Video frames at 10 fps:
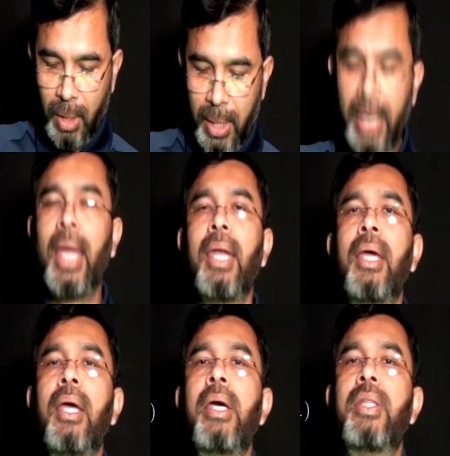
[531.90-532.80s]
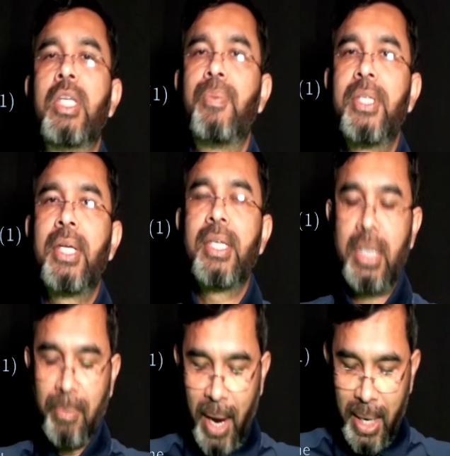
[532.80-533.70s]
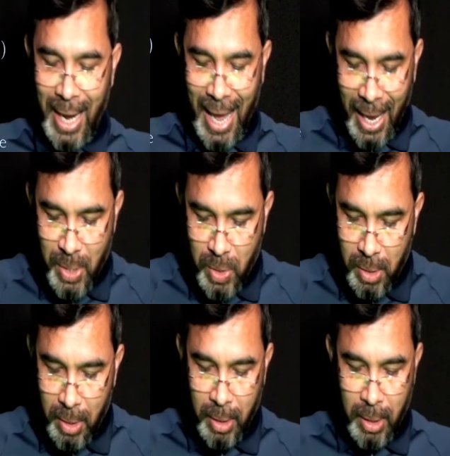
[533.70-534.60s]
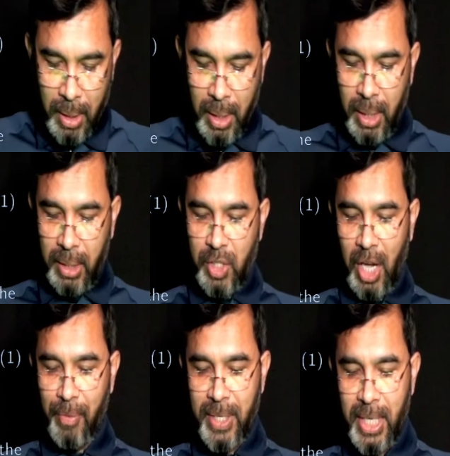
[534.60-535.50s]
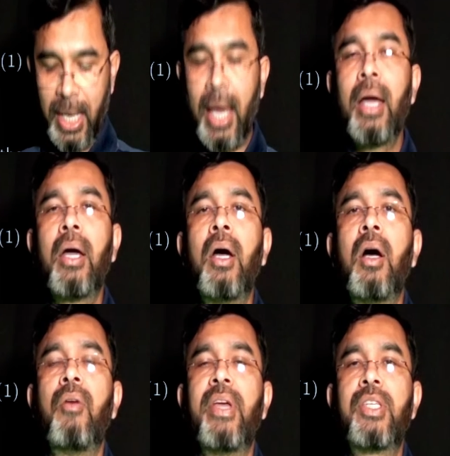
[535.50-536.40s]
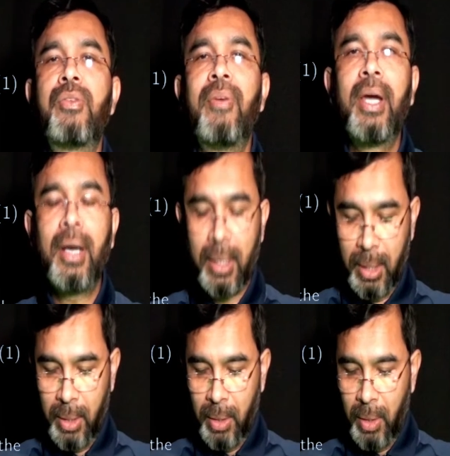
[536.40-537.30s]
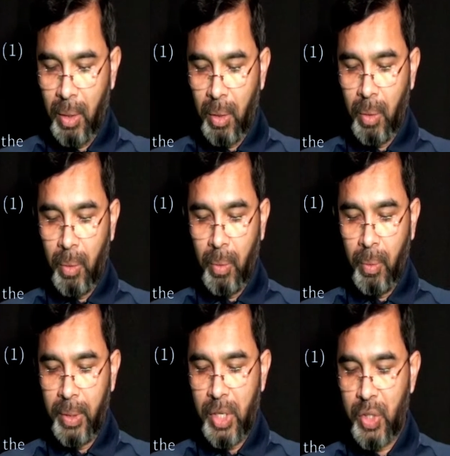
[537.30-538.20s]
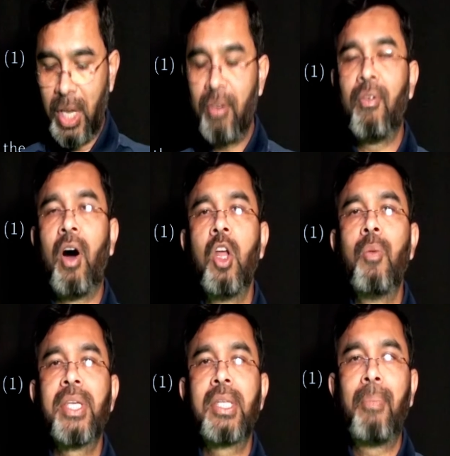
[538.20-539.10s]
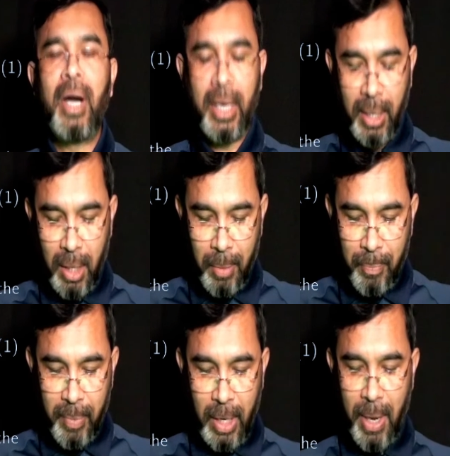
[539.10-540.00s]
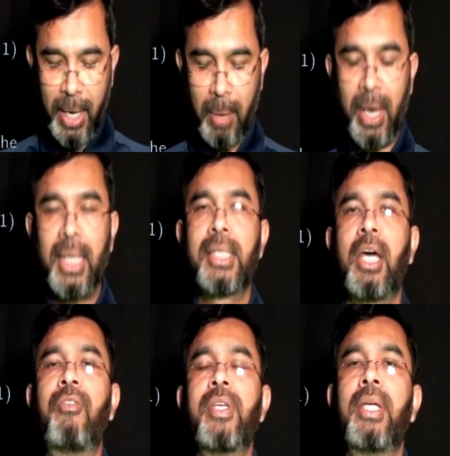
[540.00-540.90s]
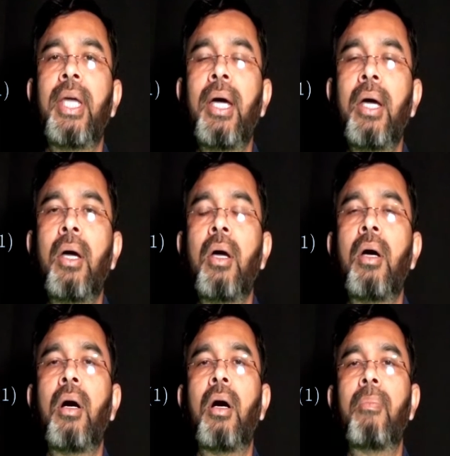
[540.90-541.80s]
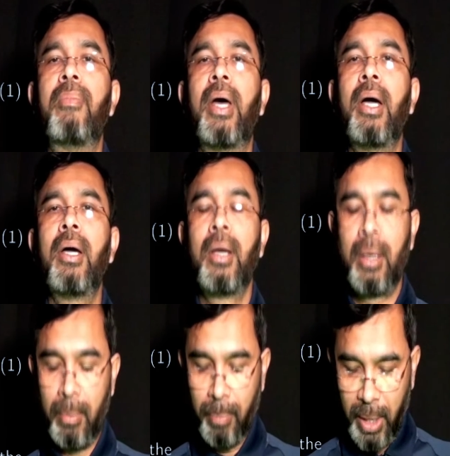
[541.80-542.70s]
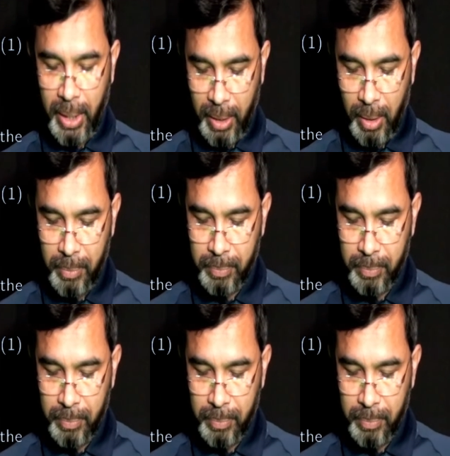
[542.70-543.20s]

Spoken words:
Again, the sphericity is defined as the surface area of a sphere with the same volume as the particle divided by the surface area of the particle.